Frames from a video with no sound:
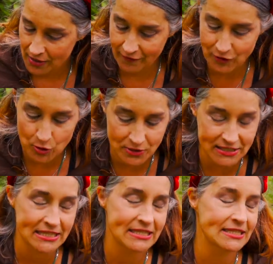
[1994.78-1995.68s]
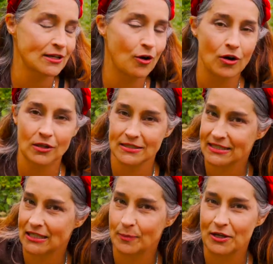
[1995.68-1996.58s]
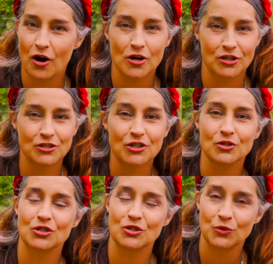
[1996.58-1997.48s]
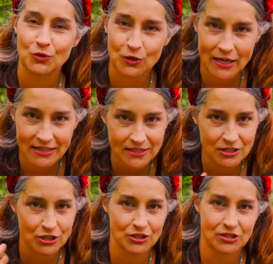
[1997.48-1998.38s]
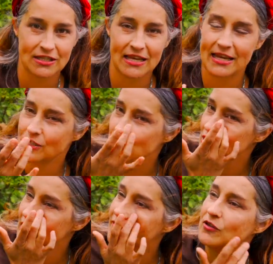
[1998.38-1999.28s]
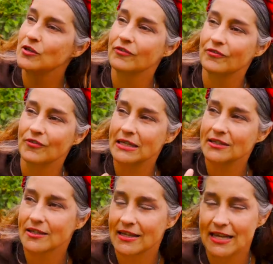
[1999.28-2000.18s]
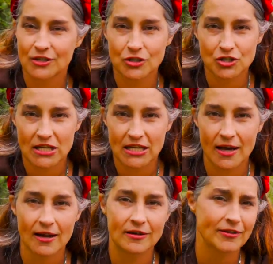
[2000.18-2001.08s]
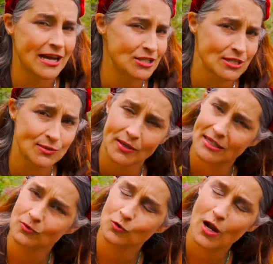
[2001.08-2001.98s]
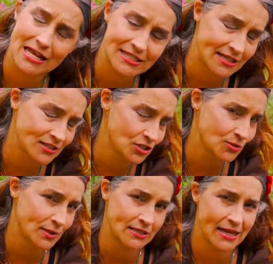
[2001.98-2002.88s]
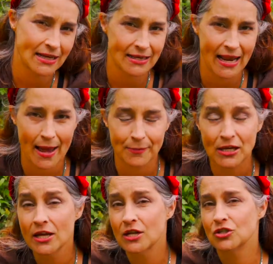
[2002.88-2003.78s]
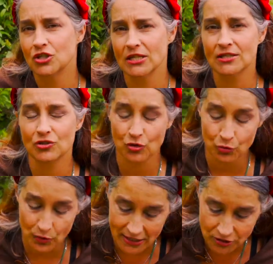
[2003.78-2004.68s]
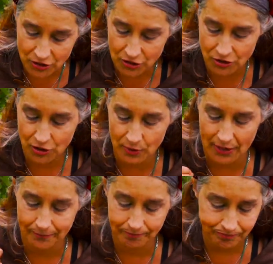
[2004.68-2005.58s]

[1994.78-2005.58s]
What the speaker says: If you resist at all, it's going to be harder, so surrender to the energy. If you feel the energy of, I just want to rest, I just want to take a nap, just surrender to it.